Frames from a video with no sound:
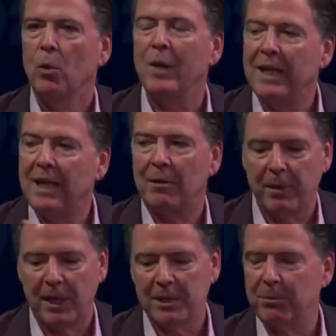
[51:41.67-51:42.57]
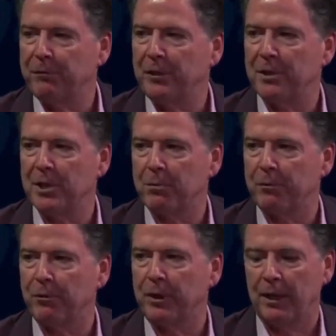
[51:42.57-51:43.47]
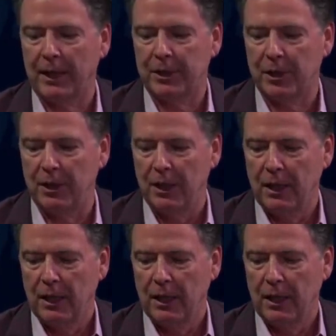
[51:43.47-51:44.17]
We can't possibly finish this before the election,